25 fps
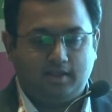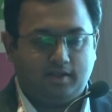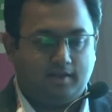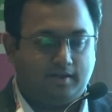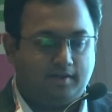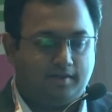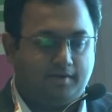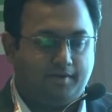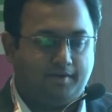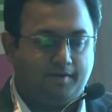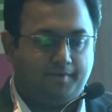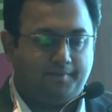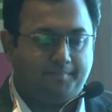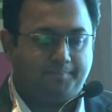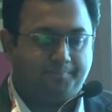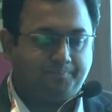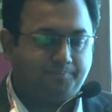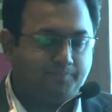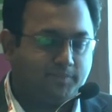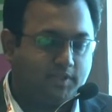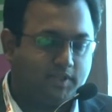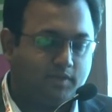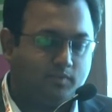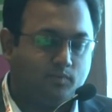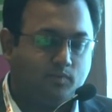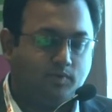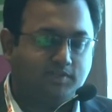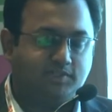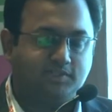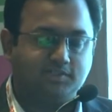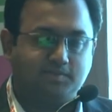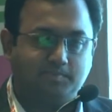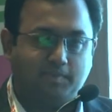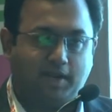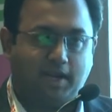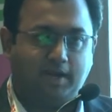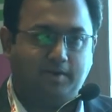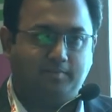um, which
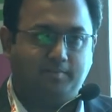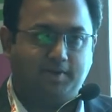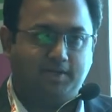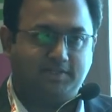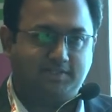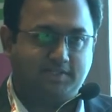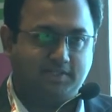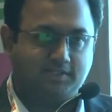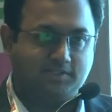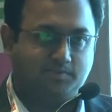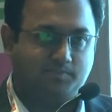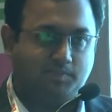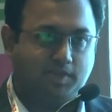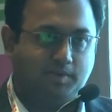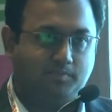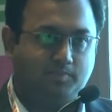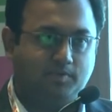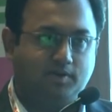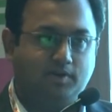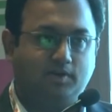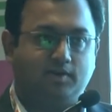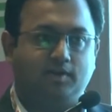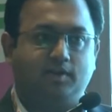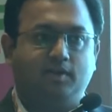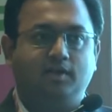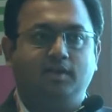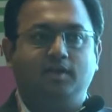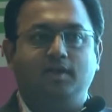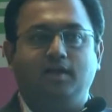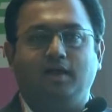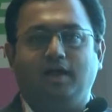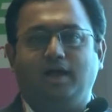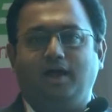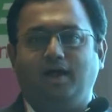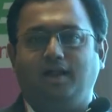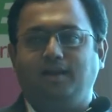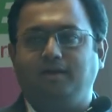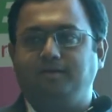is manned by six people
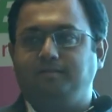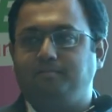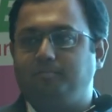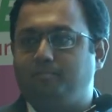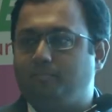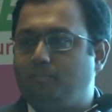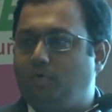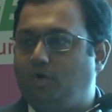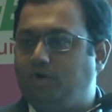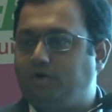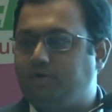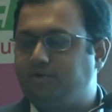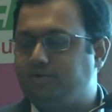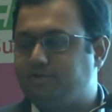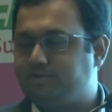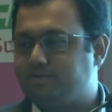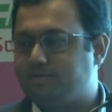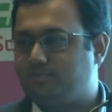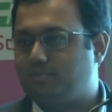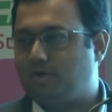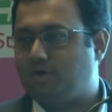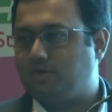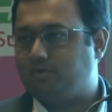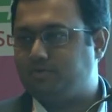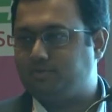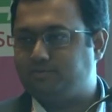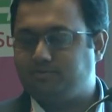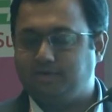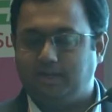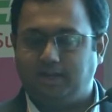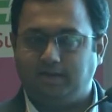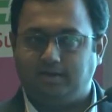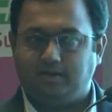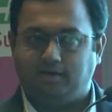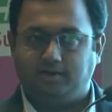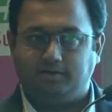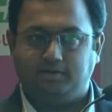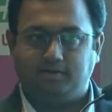and monitors about
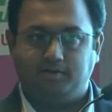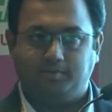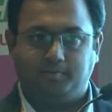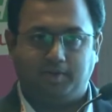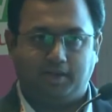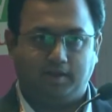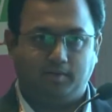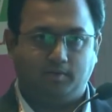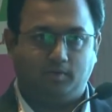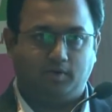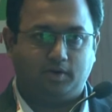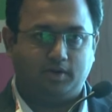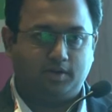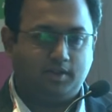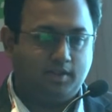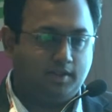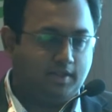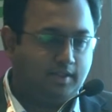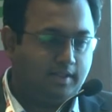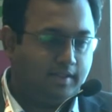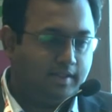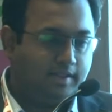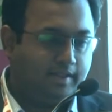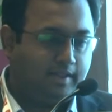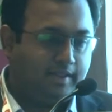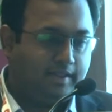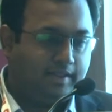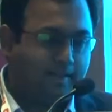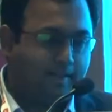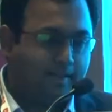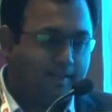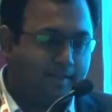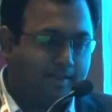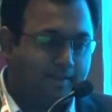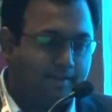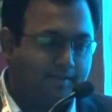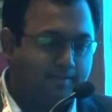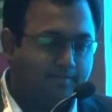800 megawatt.
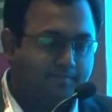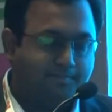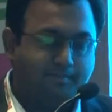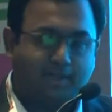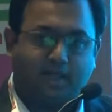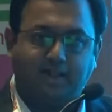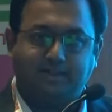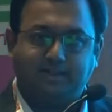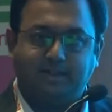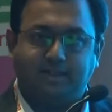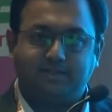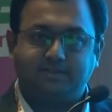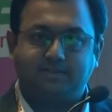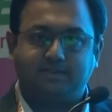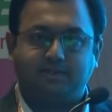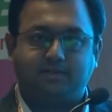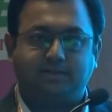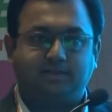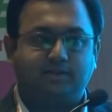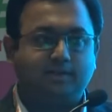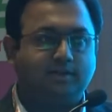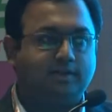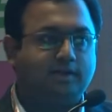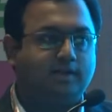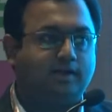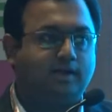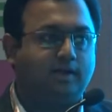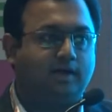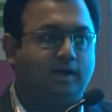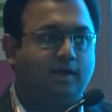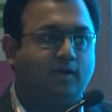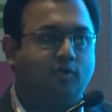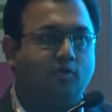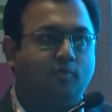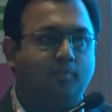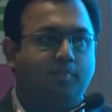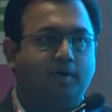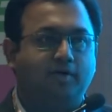And that's it. I
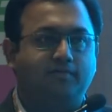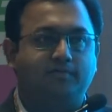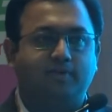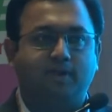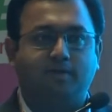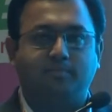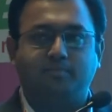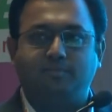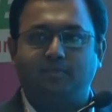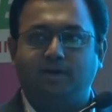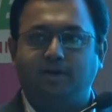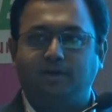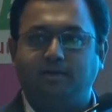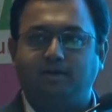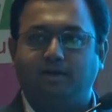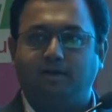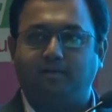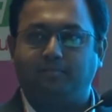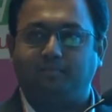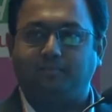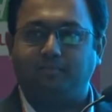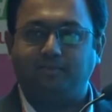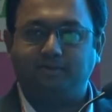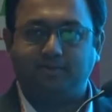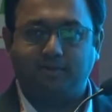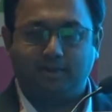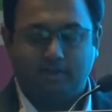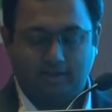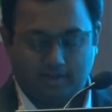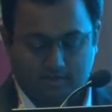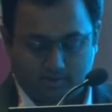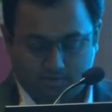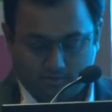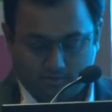hope I've kept my time. Thank